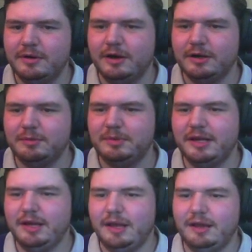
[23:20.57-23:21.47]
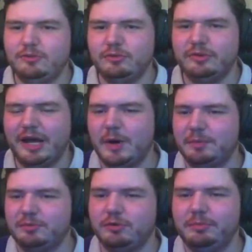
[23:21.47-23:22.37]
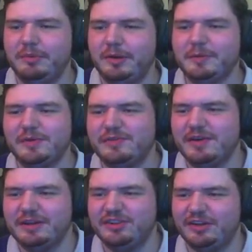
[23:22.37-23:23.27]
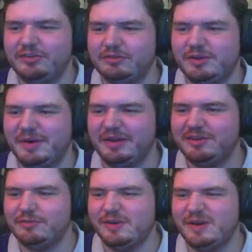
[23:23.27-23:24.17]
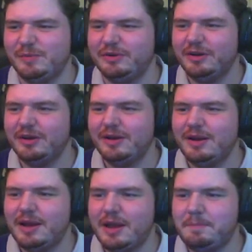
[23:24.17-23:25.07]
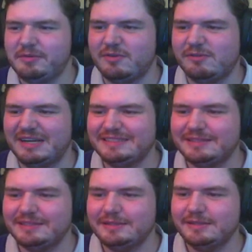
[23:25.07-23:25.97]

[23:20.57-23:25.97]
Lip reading: I'm going to play Jordao up top, maybe with Sanchez, Ribas, give Greenwood a bit of a rest.